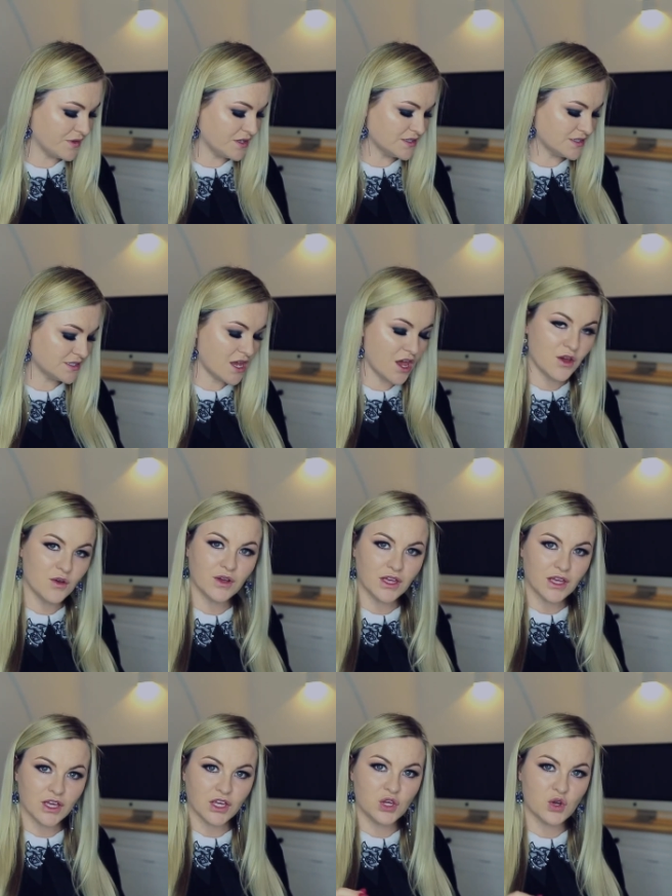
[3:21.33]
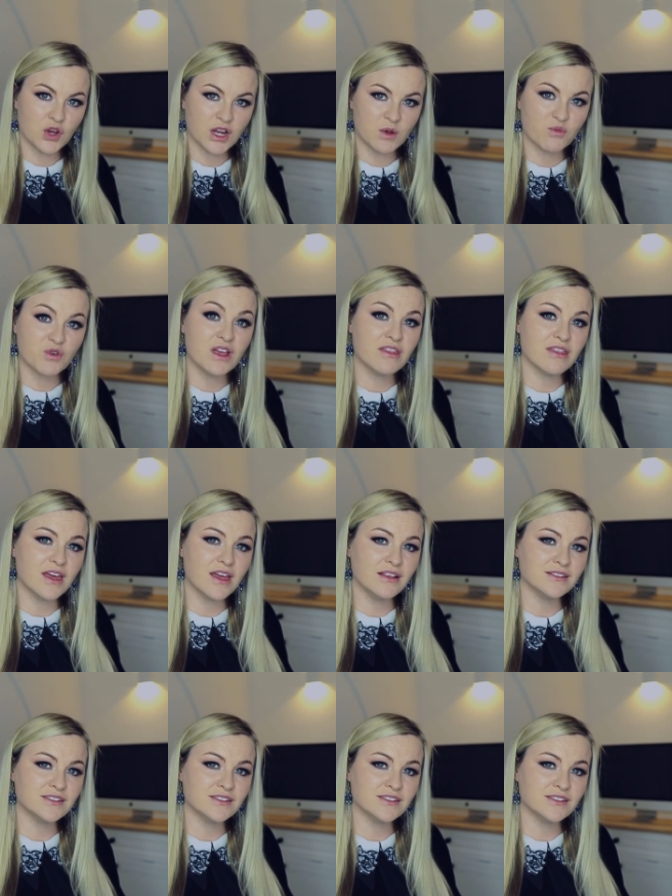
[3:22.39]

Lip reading: So you're going to breathe in.